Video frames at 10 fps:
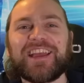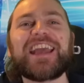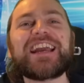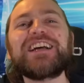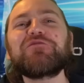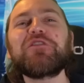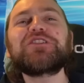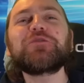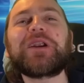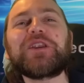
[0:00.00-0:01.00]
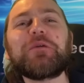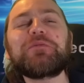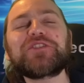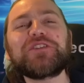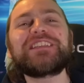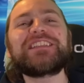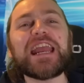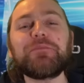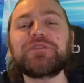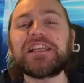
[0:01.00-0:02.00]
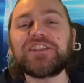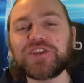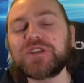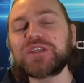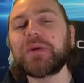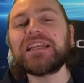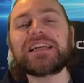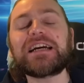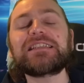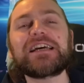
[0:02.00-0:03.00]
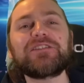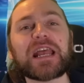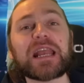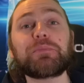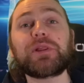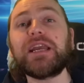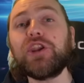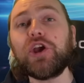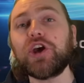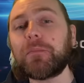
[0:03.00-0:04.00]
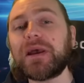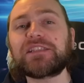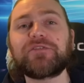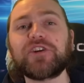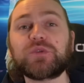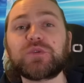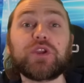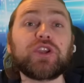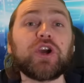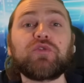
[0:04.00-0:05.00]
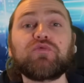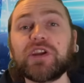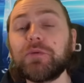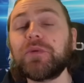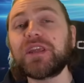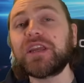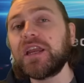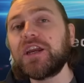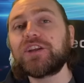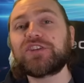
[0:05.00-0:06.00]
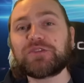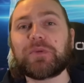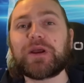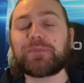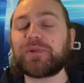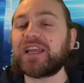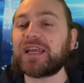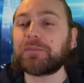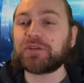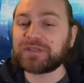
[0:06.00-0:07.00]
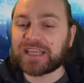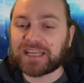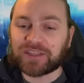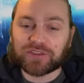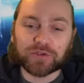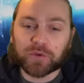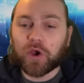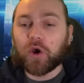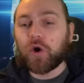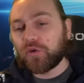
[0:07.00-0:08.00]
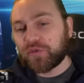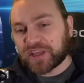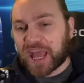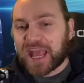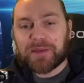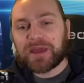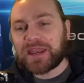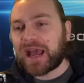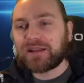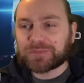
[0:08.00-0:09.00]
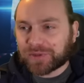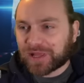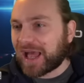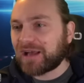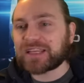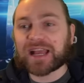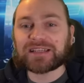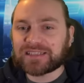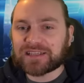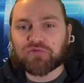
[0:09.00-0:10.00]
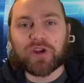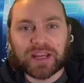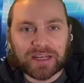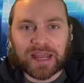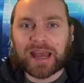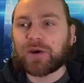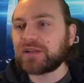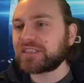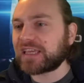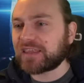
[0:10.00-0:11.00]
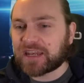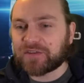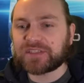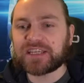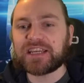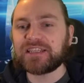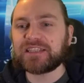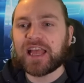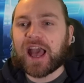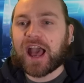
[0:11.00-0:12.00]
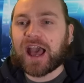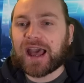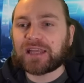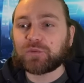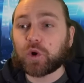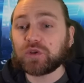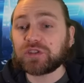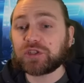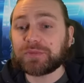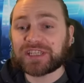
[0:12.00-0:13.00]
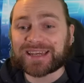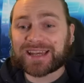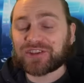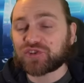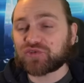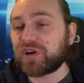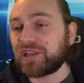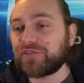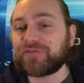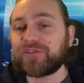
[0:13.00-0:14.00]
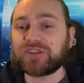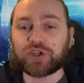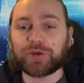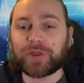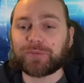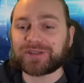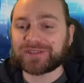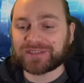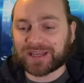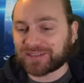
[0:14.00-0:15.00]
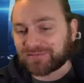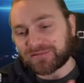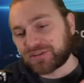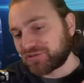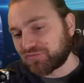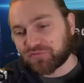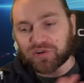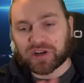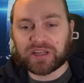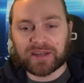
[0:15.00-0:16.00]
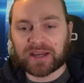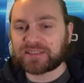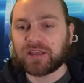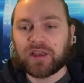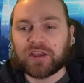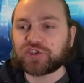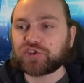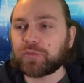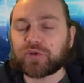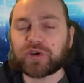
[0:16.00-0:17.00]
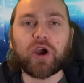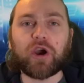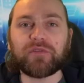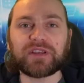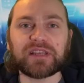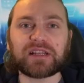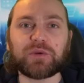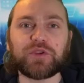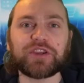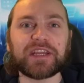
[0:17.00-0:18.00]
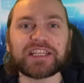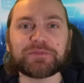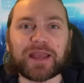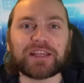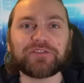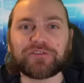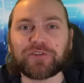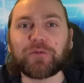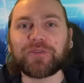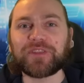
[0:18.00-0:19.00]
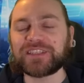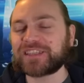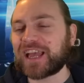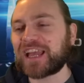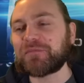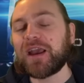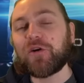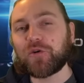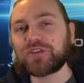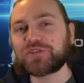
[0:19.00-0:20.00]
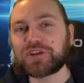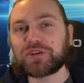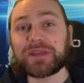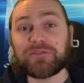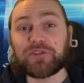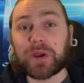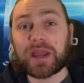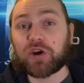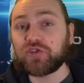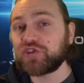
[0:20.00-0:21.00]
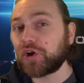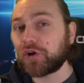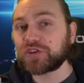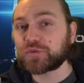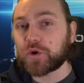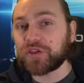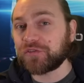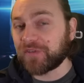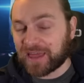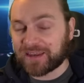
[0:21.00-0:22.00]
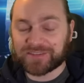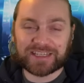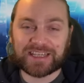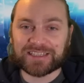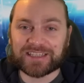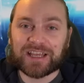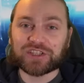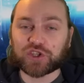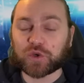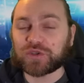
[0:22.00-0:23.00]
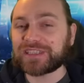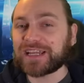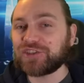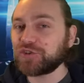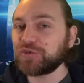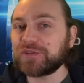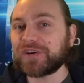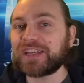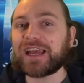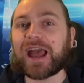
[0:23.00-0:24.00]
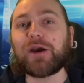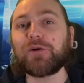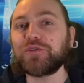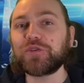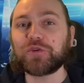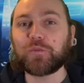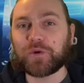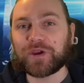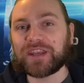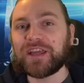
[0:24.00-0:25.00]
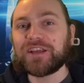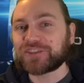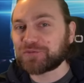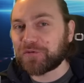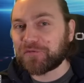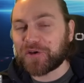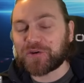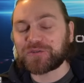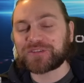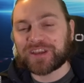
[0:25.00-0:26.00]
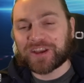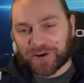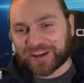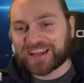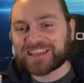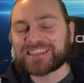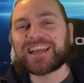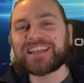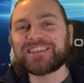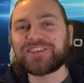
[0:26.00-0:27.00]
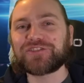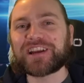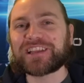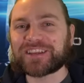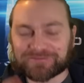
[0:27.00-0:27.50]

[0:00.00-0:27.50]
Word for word: Hey guys, welcome to a brand new episode. Today I present to you Space Cartels, a play and earn metaverse where you can earn real money just by playing. I'm going to be taking through the game and how to play it, how to access it right now, how to get the NFTs, and we're also going to be checking out the trailer first up though because that is a really nice summary of exactly what you can expect from this game. Also, we're going to be giving away $100 worth of NFTs, so stay tuned to find out how you can win some of those. Okay, let's get into the trailer.